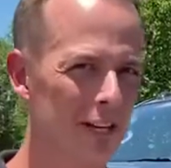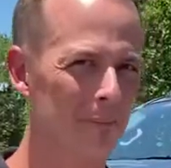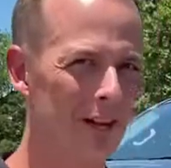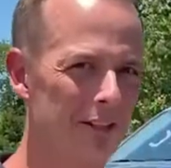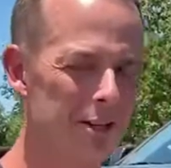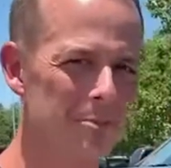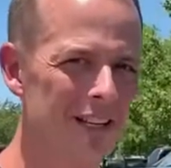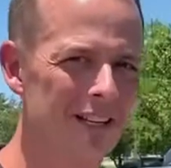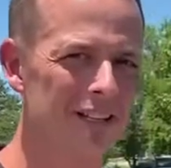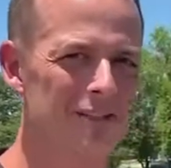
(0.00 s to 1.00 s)
about this
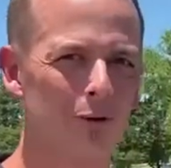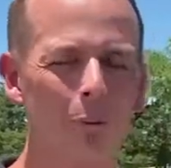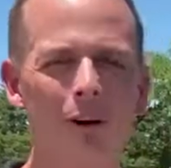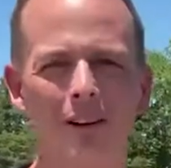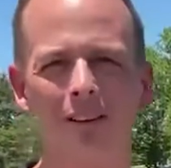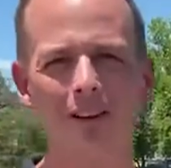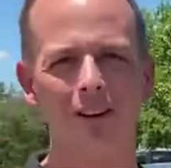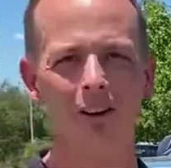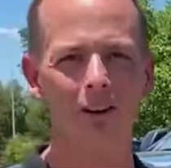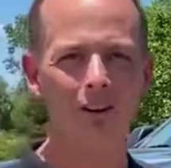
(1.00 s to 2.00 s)
because, for one,
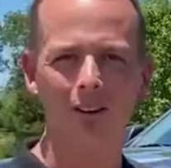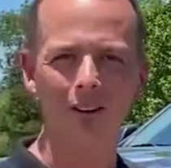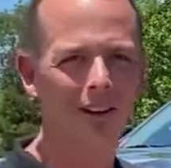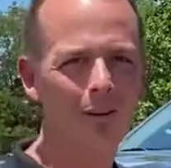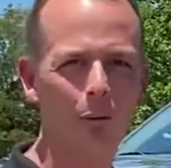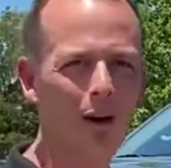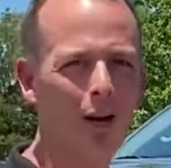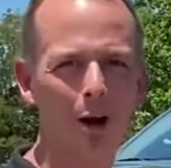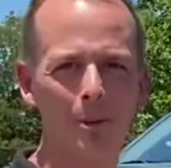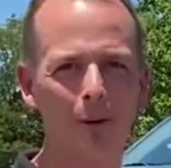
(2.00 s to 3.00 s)
what
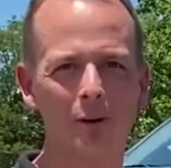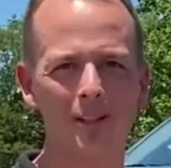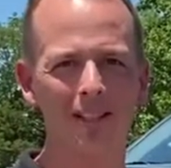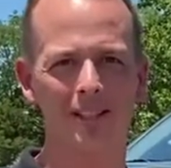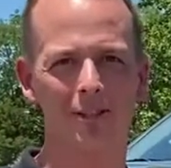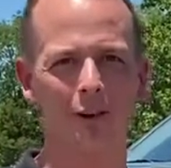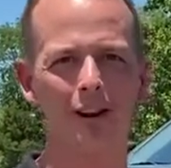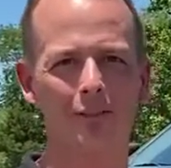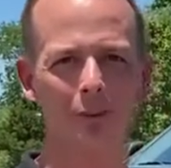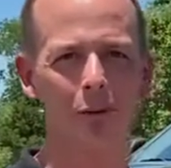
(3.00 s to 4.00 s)
common person gets to
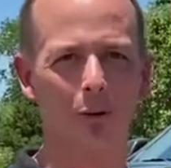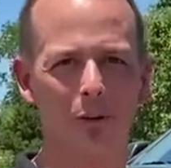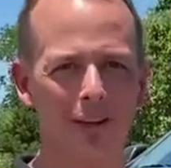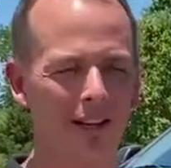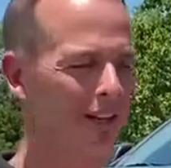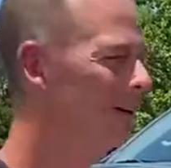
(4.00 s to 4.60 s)
drive this cool thing?